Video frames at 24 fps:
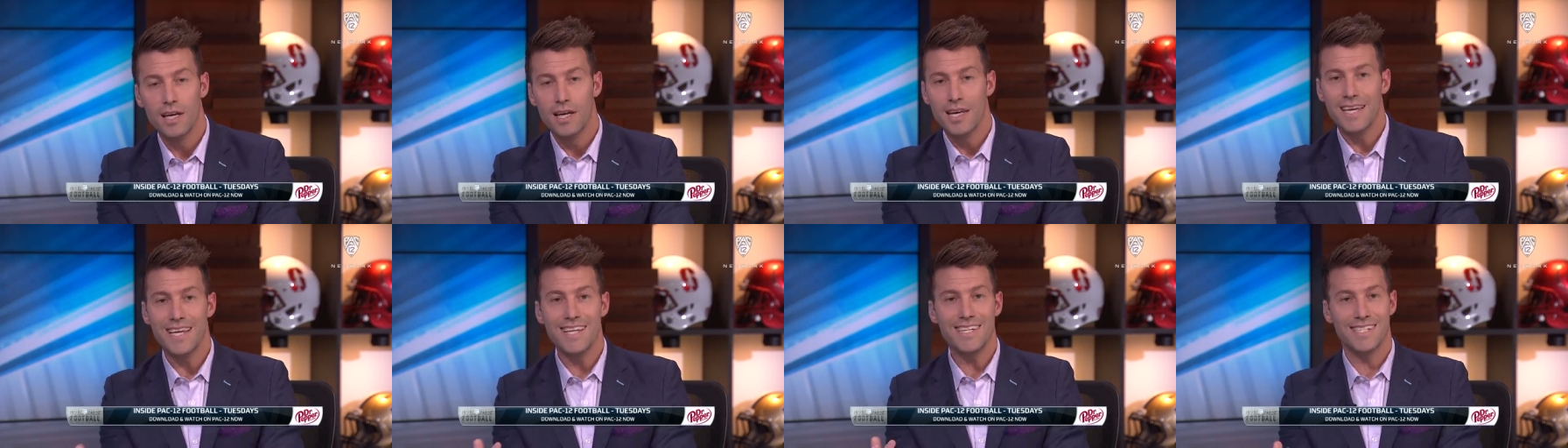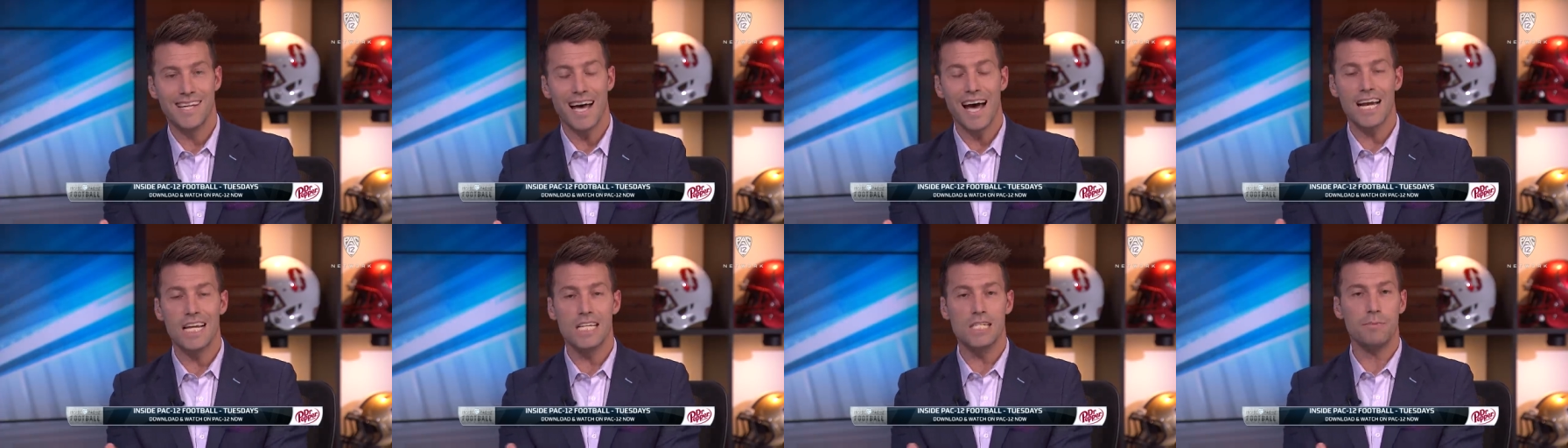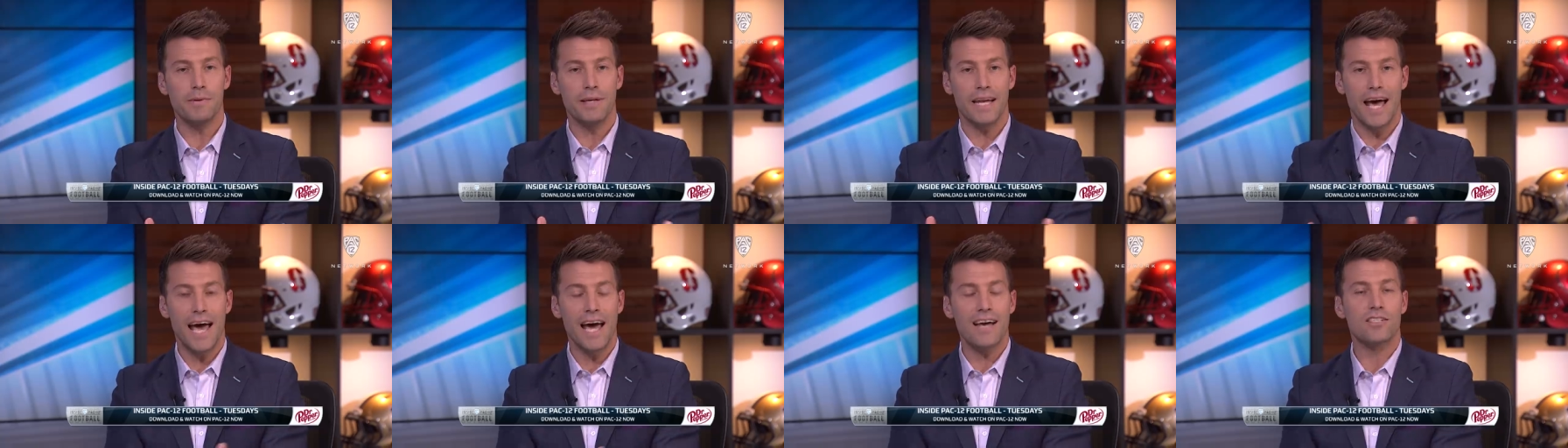He's not. He's
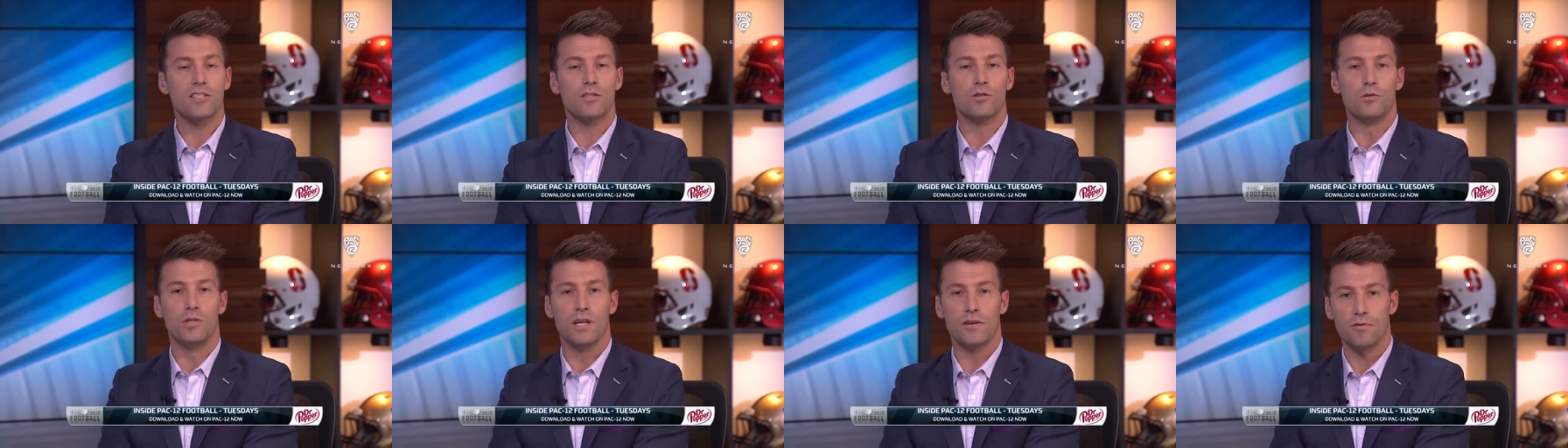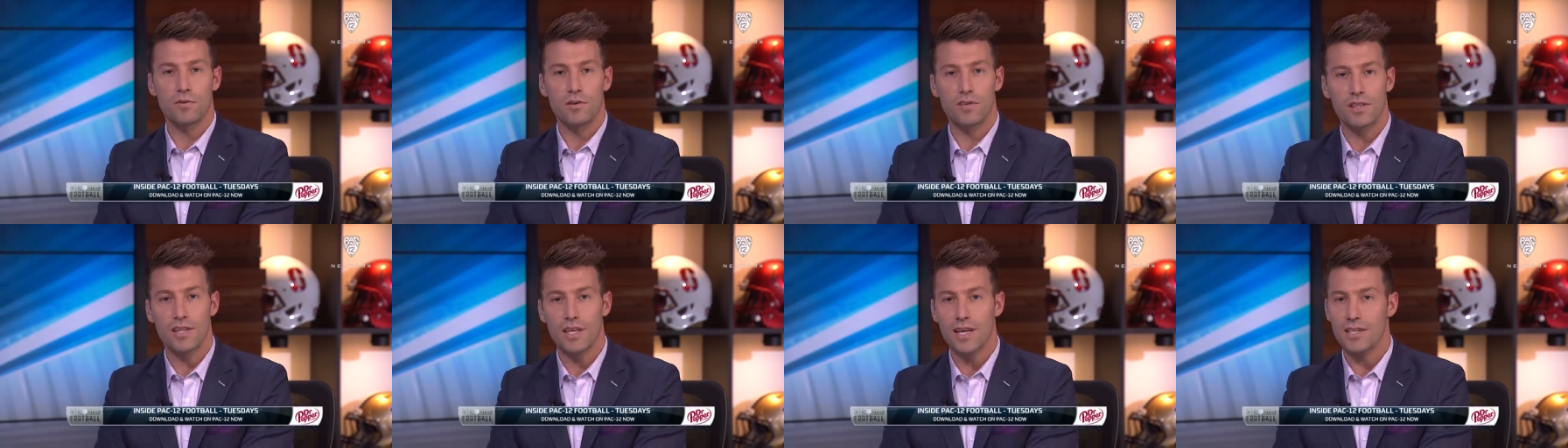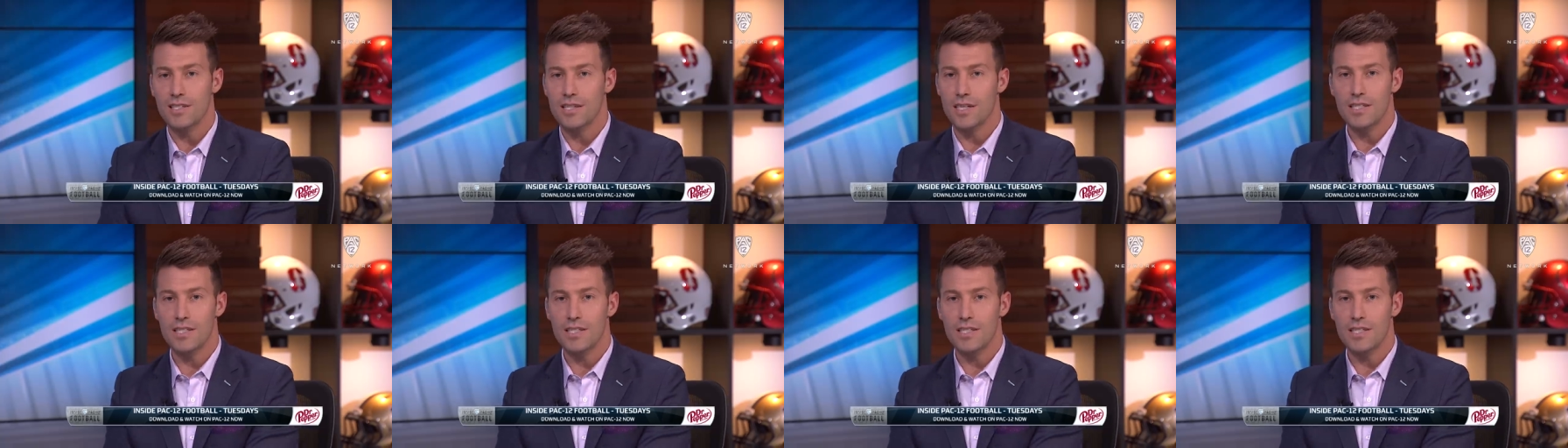been asked to do different things.